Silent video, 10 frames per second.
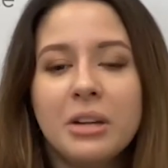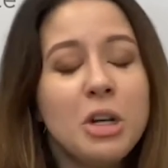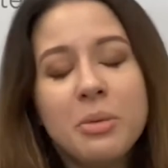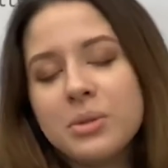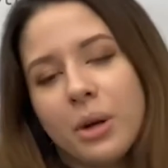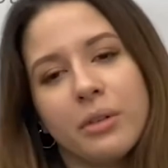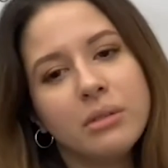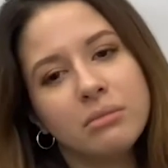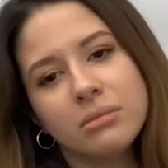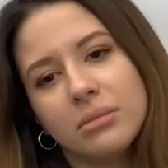Nope, it was
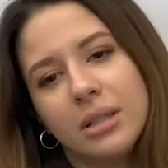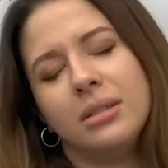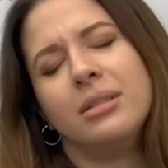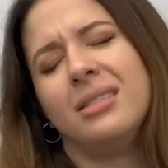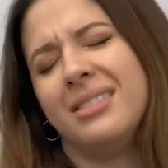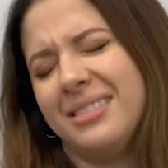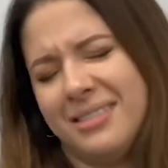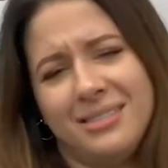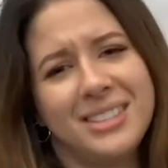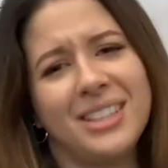COVID.
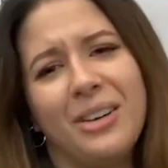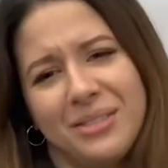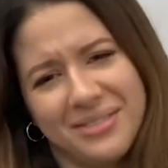So.